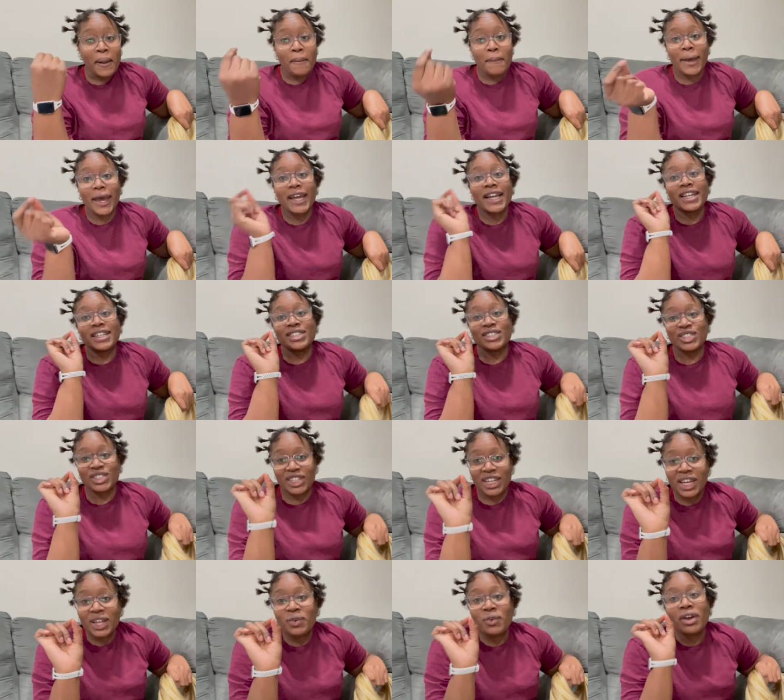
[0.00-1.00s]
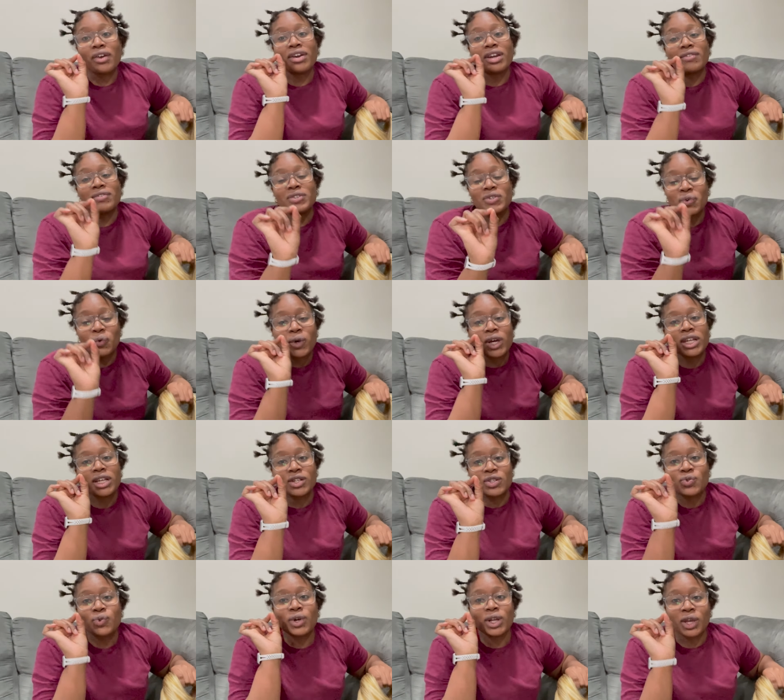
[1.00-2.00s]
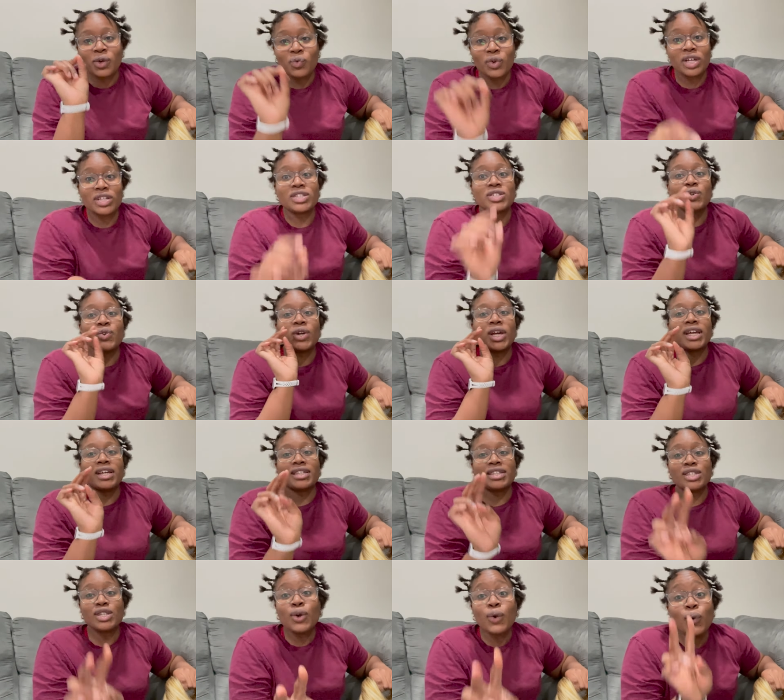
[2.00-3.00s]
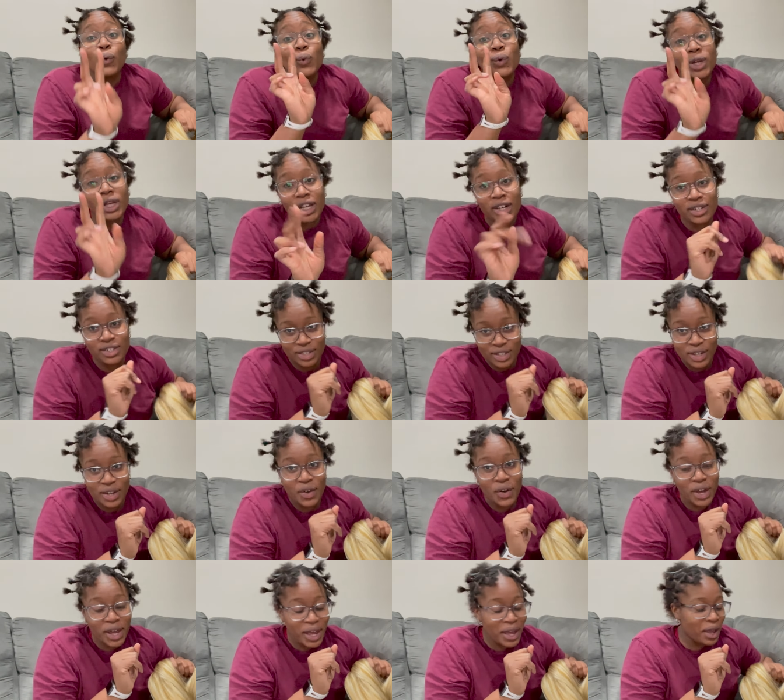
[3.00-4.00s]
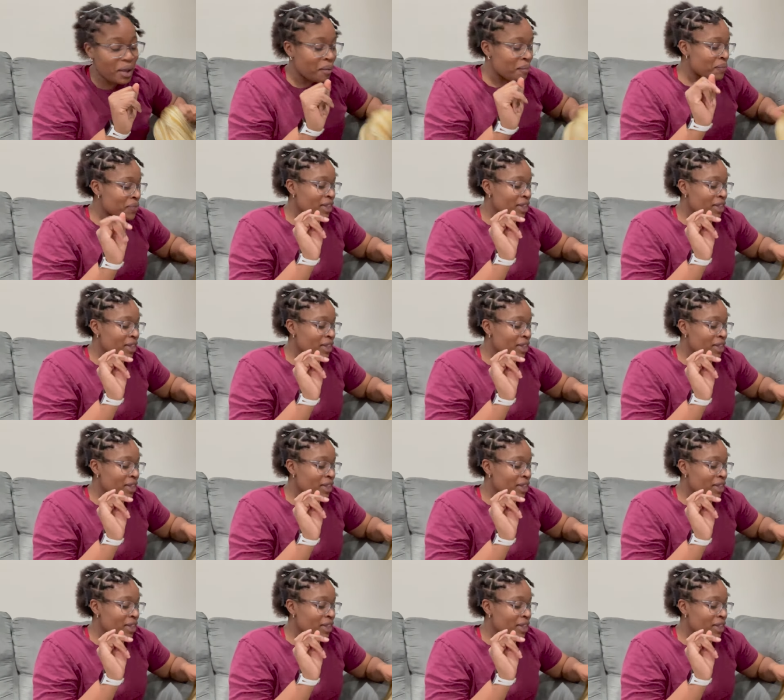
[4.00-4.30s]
back in January of 2021. So 2 years ago, okay?